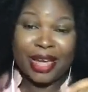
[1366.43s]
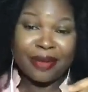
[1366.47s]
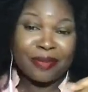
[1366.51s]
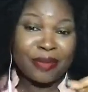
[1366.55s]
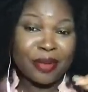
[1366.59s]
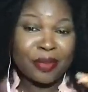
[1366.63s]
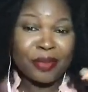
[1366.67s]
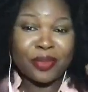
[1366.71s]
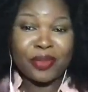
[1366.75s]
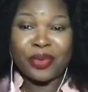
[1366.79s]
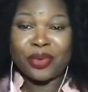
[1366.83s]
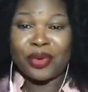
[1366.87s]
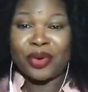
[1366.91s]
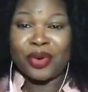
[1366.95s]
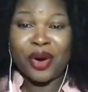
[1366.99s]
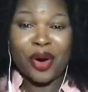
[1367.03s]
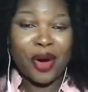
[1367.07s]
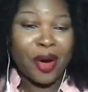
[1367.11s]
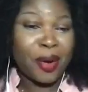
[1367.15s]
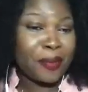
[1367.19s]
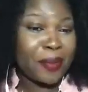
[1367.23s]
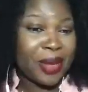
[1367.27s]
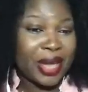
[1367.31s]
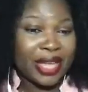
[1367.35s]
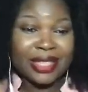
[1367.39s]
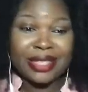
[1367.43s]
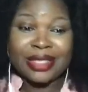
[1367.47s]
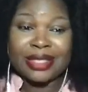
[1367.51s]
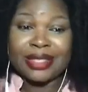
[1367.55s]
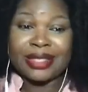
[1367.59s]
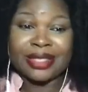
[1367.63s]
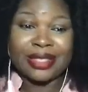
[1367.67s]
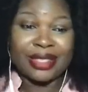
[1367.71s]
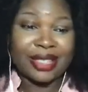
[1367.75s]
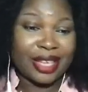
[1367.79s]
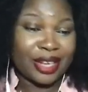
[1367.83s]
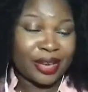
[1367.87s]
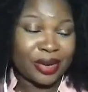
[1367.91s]
people, comment,
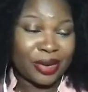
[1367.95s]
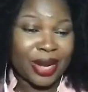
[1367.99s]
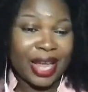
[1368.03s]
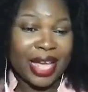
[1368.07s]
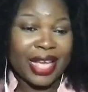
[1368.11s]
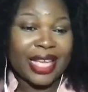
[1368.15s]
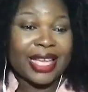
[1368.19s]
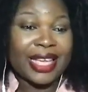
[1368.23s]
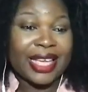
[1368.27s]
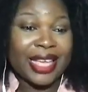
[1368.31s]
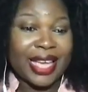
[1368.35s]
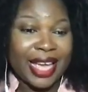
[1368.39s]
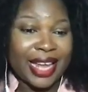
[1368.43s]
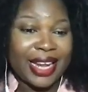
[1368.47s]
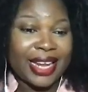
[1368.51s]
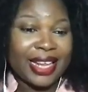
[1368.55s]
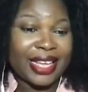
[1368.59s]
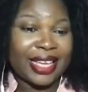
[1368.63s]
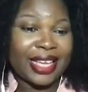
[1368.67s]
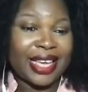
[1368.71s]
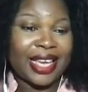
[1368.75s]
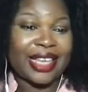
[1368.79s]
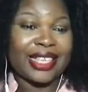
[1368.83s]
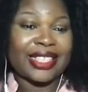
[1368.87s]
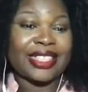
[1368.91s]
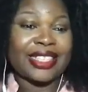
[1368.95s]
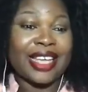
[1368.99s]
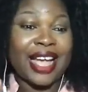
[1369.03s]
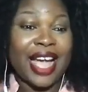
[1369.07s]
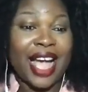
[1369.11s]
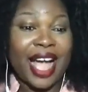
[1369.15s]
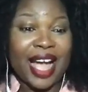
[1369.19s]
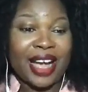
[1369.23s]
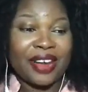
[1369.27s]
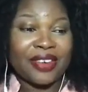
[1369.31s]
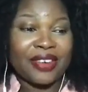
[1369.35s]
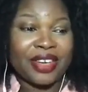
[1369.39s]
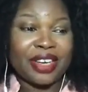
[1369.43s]
like get engaged. The
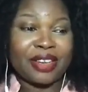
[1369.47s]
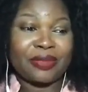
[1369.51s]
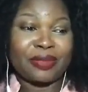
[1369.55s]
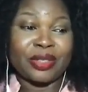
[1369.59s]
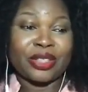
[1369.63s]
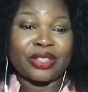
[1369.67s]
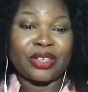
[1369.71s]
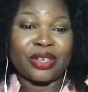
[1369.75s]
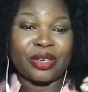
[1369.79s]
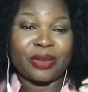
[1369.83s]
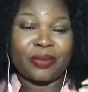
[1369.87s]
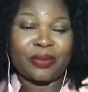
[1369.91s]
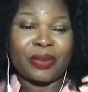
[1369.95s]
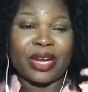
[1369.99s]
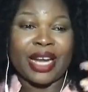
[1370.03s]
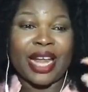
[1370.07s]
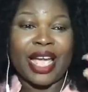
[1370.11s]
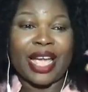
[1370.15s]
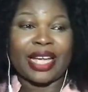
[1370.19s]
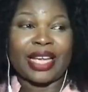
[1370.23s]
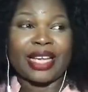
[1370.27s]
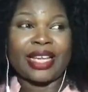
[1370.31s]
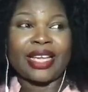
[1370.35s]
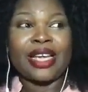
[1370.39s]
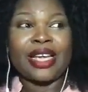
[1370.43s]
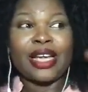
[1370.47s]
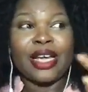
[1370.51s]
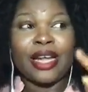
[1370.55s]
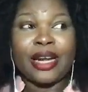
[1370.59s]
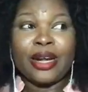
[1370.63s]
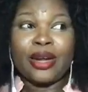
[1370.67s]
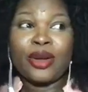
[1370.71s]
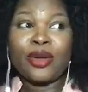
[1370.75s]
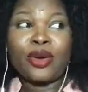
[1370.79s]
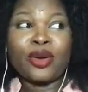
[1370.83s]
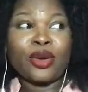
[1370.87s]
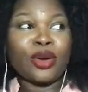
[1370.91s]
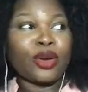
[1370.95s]
algorithm is going to be like,
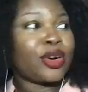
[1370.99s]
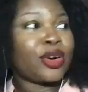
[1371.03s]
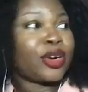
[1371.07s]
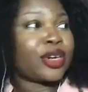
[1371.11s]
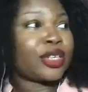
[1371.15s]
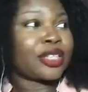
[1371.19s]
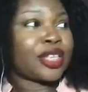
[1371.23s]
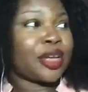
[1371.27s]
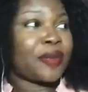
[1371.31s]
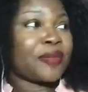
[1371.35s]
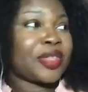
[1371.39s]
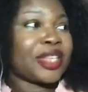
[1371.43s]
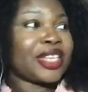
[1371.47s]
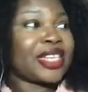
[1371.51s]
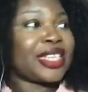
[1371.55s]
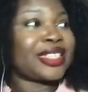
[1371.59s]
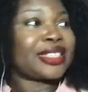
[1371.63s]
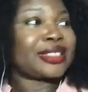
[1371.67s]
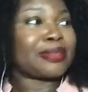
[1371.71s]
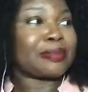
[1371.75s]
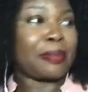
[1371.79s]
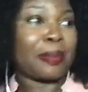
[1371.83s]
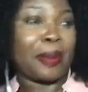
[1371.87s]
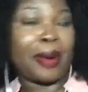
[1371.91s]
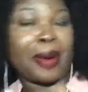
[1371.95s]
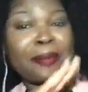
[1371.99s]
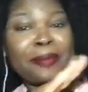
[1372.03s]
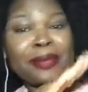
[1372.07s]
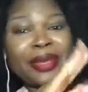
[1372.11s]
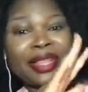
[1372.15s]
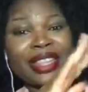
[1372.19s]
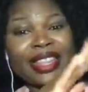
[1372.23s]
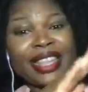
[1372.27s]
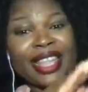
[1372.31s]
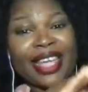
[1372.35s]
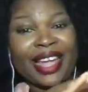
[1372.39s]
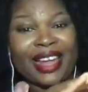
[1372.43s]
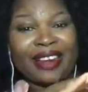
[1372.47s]
look, something is
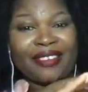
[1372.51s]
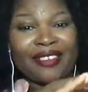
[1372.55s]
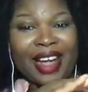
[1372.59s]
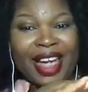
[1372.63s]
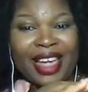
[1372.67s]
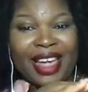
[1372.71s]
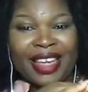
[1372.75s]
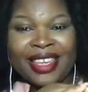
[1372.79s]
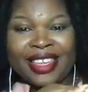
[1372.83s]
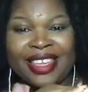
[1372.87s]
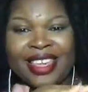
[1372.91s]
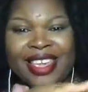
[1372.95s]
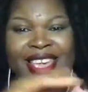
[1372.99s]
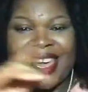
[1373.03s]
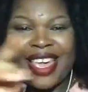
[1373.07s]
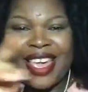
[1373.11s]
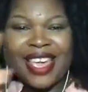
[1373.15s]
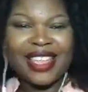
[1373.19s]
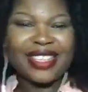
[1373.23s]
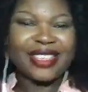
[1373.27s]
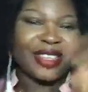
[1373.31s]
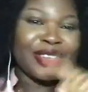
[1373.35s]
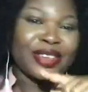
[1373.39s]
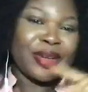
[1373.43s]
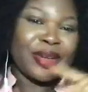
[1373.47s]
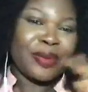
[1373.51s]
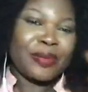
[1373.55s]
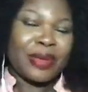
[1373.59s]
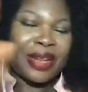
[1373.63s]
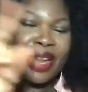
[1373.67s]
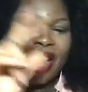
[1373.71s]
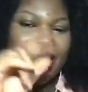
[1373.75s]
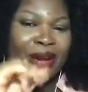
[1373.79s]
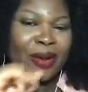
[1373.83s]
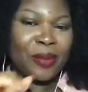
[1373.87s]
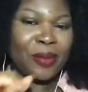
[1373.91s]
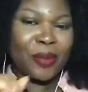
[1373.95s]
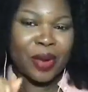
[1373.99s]
popping there, right? It's going to be
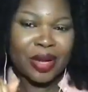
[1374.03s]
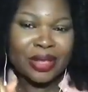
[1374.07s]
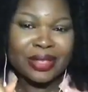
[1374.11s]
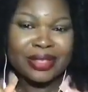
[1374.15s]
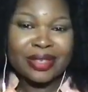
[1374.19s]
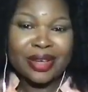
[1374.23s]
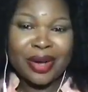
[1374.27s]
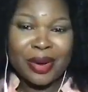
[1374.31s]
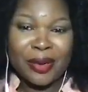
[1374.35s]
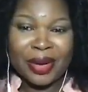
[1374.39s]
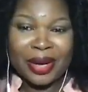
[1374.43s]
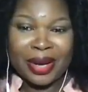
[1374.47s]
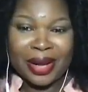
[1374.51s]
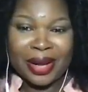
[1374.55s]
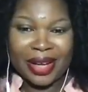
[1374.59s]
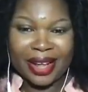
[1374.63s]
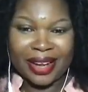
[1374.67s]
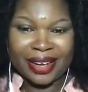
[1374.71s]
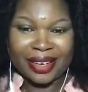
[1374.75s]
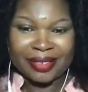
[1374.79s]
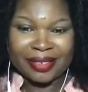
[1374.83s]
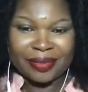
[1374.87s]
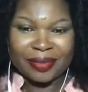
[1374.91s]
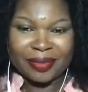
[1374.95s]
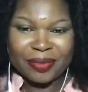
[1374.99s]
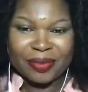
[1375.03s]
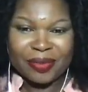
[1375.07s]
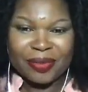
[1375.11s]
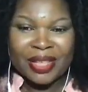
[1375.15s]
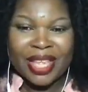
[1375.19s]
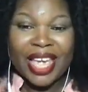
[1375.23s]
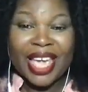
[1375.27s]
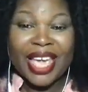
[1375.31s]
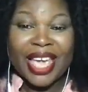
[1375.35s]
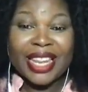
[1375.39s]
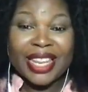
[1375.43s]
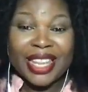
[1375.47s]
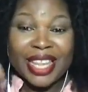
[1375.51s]
like, what's going on?
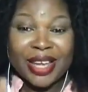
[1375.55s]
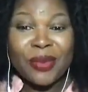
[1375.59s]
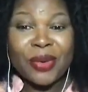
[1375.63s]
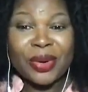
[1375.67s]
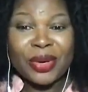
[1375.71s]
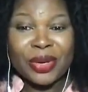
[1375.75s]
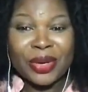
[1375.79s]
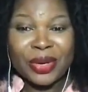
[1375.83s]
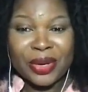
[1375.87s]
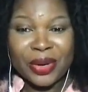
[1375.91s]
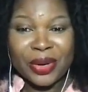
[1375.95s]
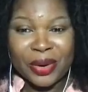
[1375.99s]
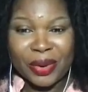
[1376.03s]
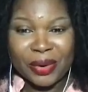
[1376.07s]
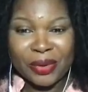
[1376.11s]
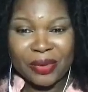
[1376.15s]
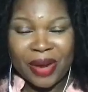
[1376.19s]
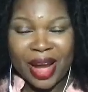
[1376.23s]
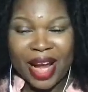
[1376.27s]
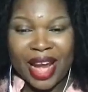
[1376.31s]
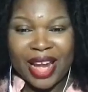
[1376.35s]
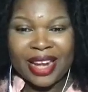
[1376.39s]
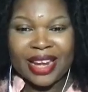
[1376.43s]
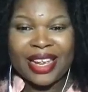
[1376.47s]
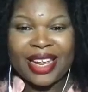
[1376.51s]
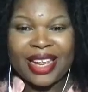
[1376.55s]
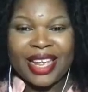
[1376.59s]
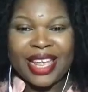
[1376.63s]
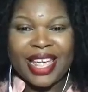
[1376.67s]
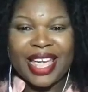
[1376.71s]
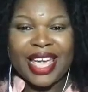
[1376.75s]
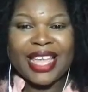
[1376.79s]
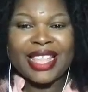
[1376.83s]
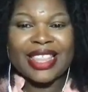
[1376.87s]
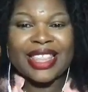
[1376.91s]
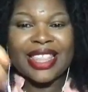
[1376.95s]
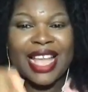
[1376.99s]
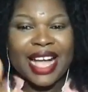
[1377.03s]
And they want to know, right?
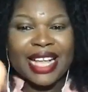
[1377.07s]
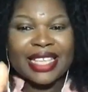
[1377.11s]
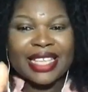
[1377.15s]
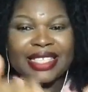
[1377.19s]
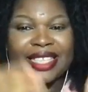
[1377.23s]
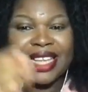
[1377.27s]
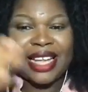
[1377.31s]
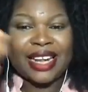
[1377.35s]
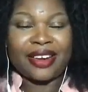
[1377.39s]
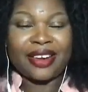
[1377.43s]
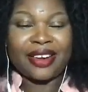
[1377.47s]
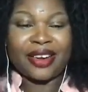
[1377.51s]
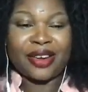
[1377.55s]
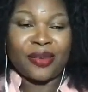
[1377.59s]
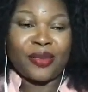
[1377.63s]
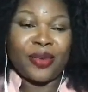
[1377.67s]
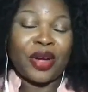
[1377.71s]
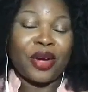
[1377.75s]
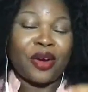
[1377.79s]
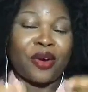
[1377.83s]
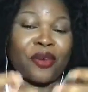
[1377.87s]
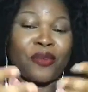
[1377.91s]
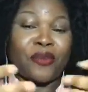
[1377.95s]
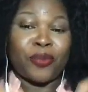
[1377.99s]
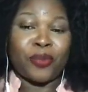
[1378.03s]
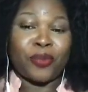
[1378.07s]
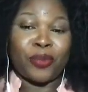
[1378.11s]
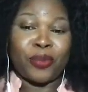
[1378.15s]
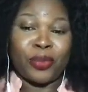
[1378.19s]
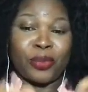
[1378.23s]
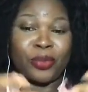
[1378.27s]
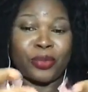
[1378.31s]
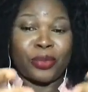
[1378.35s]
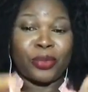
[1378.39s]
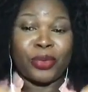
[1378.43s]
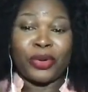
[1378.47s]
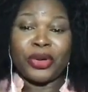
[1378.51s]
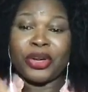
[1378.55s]
And that's another way of
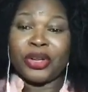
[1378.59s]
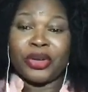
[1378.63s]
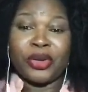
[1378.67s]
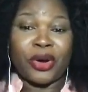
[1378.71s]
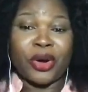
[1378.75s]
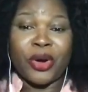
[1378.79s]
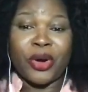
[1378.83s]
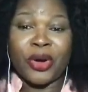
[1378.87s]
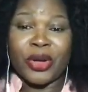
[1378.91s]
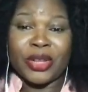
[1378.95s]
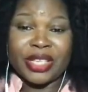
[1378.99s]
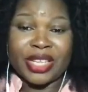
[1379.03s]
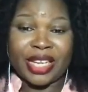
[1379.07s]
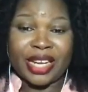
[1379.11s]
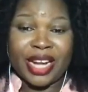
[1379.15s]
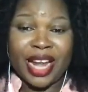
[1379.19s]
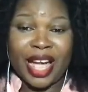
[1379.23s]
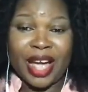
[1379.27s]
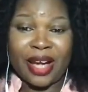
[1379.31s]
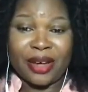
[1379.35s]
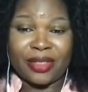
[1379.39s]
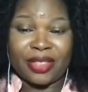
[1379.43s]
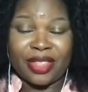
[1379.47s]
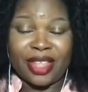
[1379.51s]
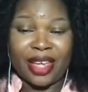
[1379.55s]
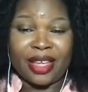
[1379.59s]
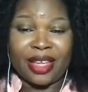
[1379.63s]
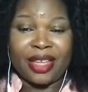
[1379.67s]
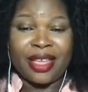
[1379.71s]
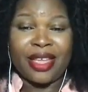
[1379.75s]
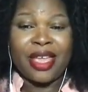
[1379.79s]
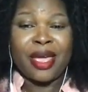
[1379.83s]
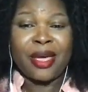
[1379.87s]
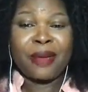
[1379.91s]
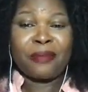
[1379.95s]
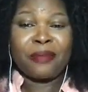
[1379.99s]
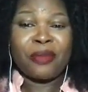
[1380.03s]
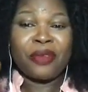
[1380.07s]
putting your content out there
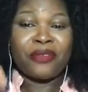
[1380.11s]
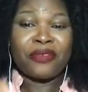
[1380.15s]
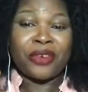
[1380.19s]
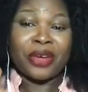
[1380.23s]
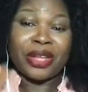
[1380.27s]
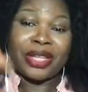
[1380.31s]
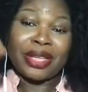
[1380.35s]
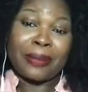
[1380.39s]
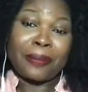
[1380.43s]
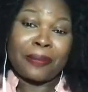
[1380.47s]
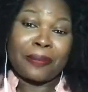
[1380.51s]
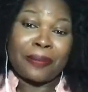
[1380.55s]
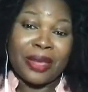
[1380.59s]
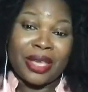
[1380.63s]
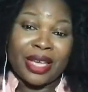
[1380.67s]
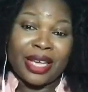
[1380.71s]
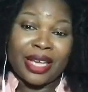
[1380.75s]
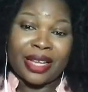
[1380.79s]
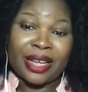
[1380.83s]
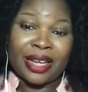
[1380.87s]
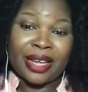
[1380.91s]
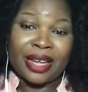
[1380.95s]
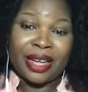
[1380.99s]
before the peak